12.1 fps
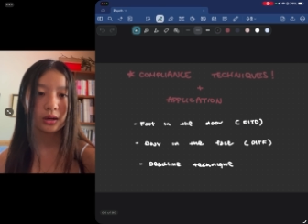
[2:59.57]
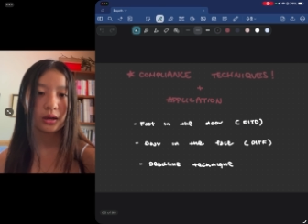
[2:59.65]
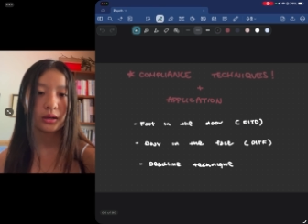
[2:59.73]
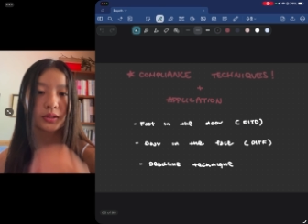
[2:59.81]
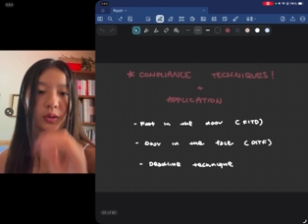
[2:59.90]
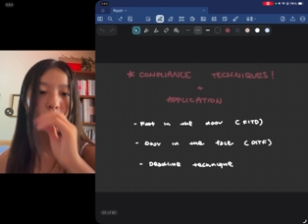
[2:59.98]

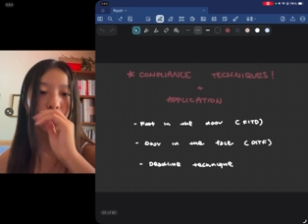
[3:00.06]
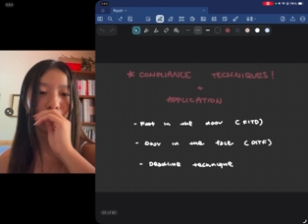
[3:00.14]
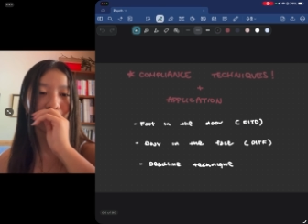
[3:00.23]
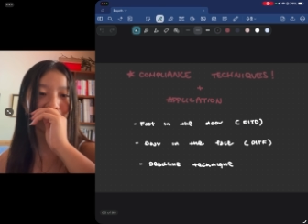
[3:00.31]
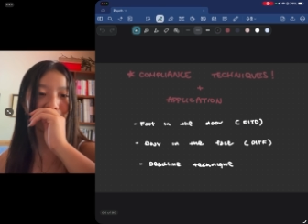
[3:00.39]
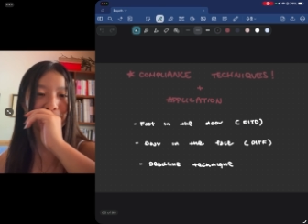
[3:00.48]
So
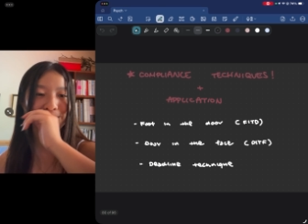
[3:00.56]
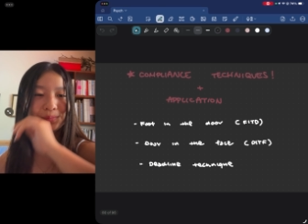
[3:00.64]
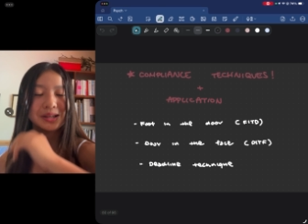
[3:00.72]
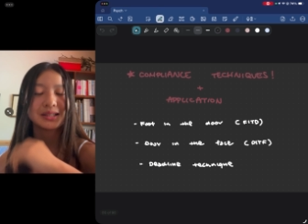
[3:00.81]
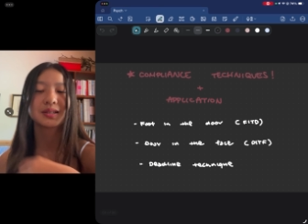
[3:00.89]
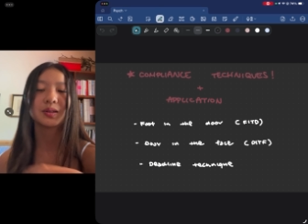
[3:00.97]

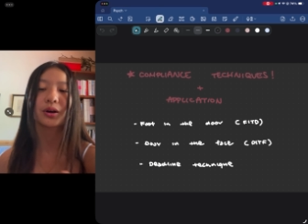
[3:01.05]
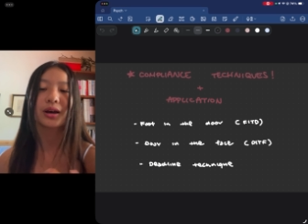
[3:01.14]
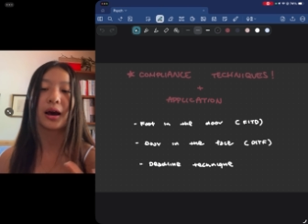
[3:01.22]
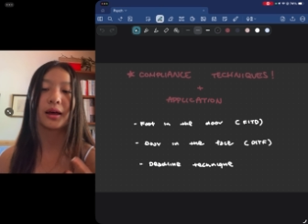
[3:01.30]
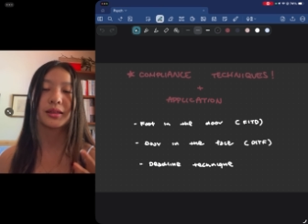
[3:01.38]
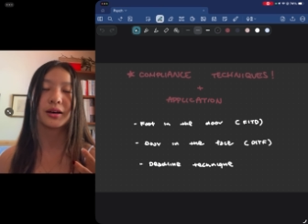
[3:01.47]
let's look
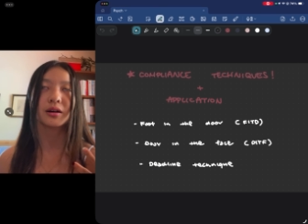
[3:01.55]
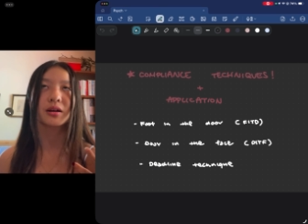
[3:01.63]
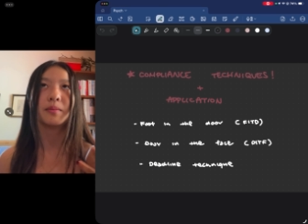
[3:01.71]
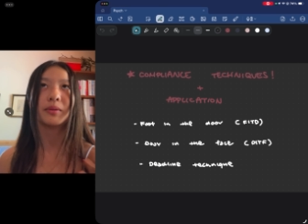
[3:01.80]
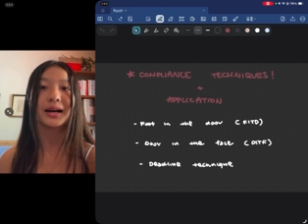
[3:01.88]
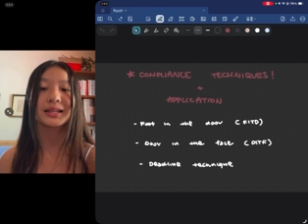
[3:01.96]
at the
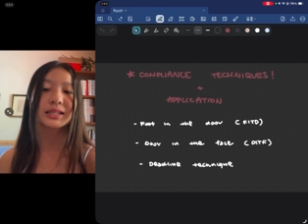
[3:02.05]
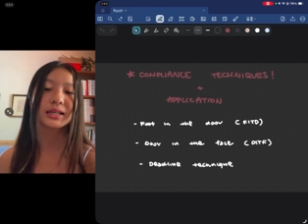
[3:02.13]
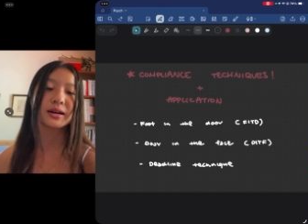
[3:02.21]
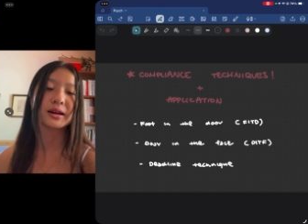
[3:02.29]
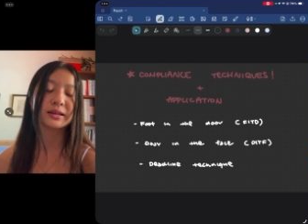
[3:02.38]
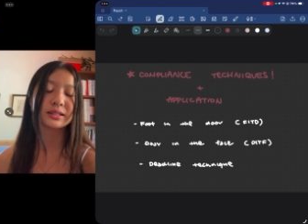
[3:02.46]
compliance
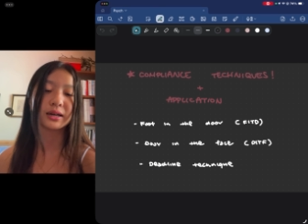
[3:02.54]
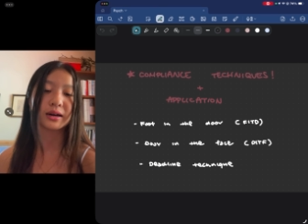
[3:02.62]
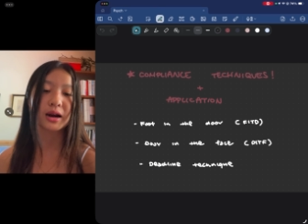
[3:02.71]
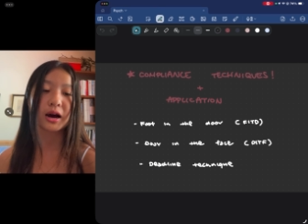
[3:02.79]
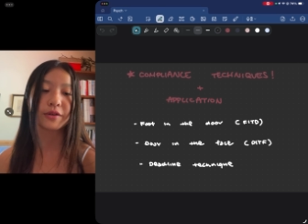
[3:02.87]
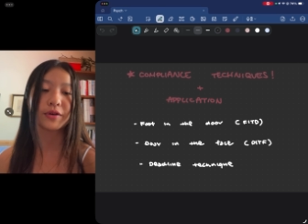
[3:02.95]
techniques and
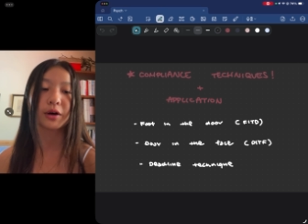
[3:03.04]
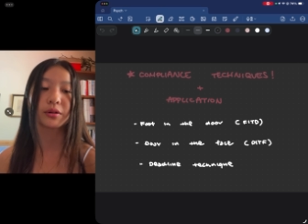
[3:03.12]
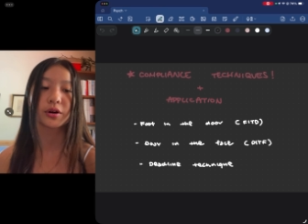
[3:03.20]
kind of how they're